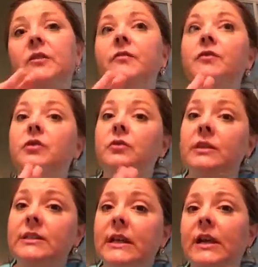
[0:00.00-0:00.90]
of do
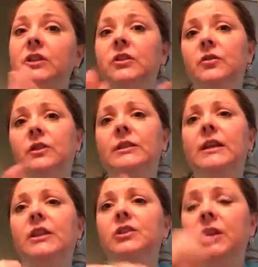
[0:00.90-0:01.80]
this section,
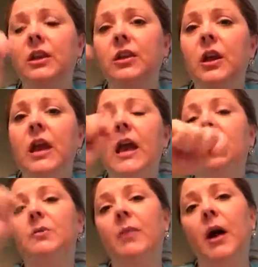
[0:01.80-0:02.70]

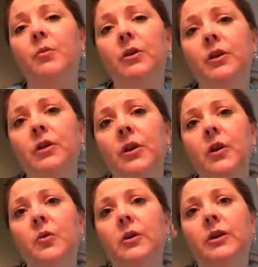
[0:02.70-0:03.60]
and your mom
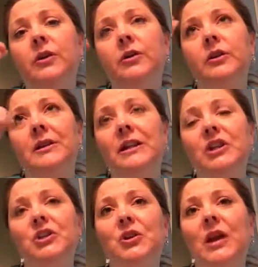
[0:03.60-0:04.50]
will
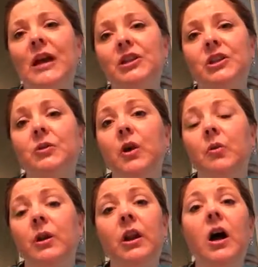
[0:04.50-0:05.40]
initial as you
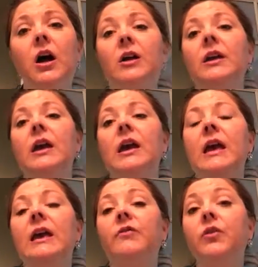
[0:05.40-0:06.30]
go along.
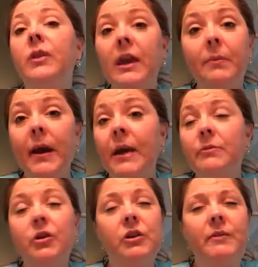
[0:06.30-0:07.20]
If you keep up,
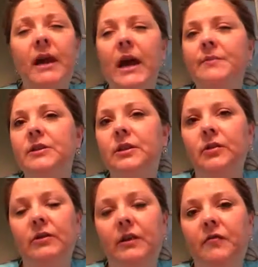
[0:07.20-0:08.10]
you're going to be
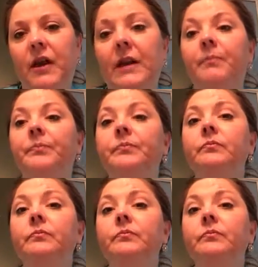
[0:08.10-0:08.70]
absolutely fine.